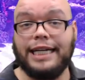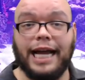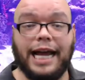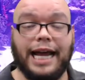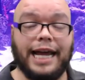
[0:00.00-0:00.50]

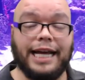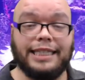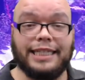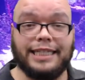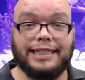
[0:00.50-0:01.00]
and
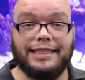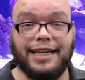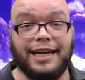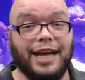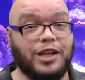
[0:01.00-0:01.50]
it
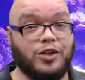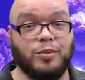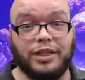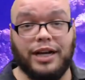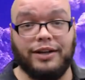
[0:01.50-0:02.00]
uh, got super
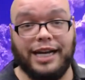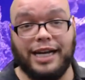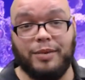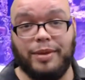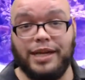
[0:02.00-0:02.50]
cloudy. I got
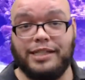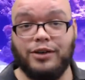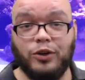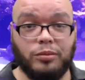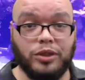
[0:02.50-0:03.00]
a
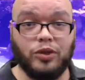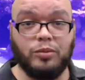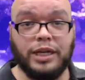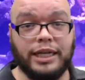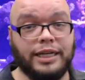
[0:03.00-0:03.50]
bacterial bloom,
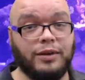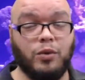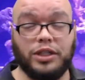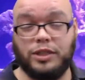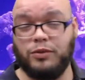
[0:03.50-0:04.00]

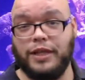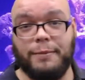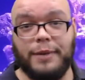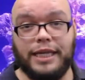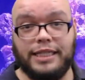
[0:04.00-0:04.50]
wasn't really a
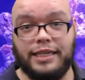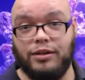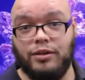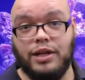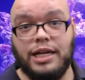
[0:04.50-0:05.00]
big
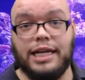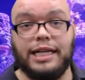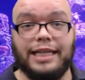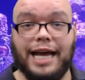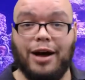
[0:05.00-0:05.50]
deal.
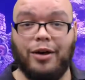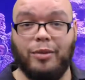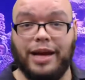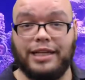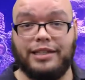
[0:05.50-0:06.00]
Now the
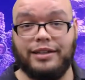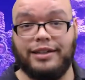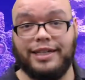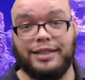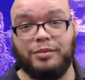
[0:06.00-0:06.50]

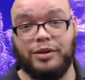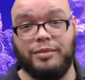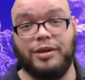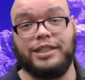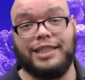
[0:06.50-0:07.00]
bacteria has pretty
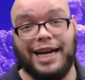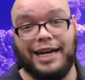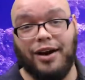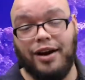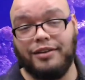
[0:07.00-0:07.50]
much died
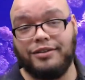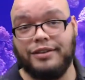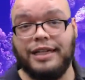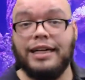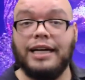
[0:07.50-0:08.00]
off
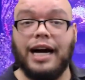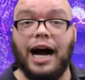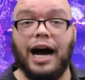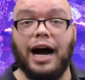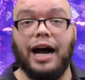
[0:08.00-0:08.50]

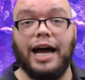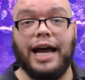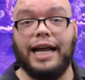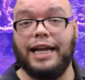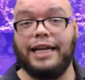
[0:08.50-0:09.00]
uh,
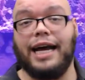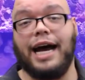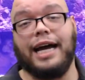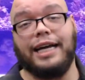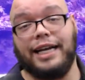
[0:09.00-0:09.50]
and
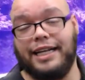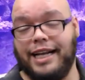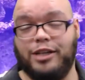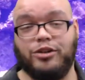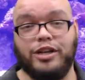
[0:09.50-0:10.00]
I got a
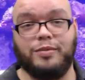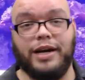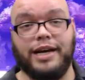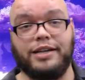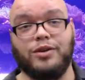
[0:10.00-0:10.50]
nitrate
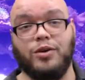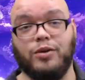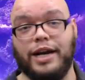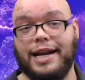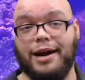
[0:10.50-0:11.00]
spike. So
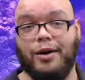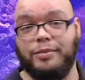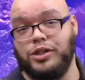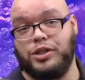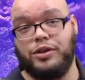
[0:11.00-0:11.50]
right now I'm
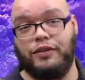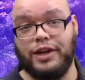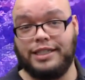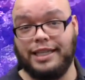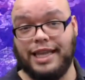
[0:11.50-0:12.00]
just
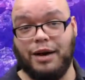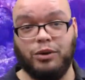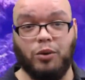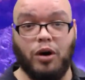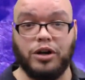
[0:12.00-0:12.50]
fixing that with
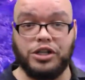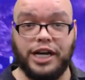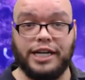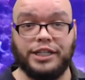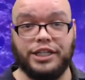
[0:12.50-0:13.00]
water
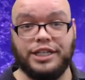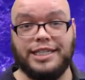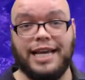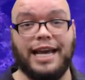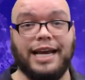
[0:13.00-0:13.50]
changes
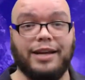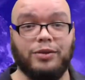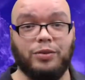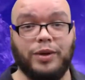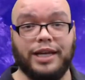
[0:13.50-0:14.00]
and
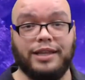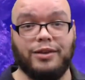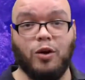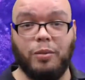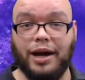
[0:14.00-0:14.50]
with
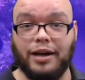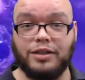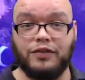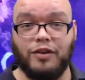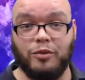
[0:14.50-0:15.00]
NOPOX
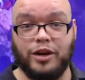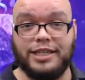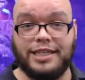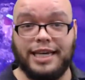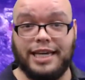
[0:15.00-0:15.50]
from Red
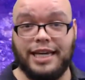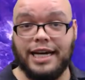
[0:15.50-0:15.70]
Sea.